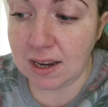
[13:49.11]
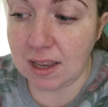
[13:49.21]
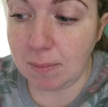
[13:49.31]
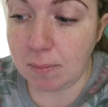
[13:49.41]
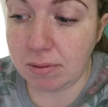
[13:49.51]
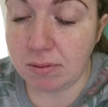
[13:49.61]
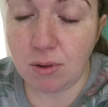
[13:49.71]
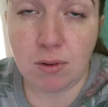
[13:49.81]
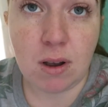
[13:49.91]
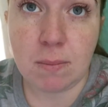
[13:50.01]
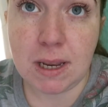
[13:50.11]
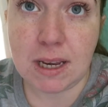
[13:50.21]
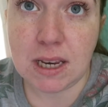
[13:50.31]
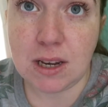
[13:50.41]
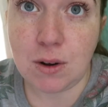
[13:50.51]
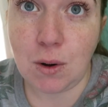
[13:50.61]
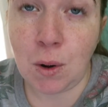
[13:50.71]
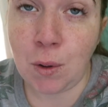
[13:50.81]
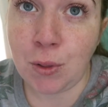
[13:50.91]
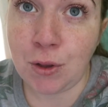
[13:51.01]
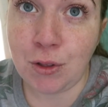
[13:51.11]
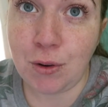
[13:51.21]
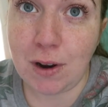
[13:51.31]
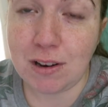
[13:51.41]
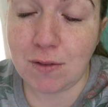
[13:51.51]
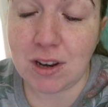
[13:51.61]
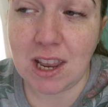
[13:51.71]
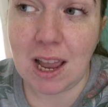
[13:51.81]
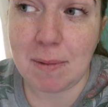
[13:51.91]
I'll keep you updated on the rest of the day.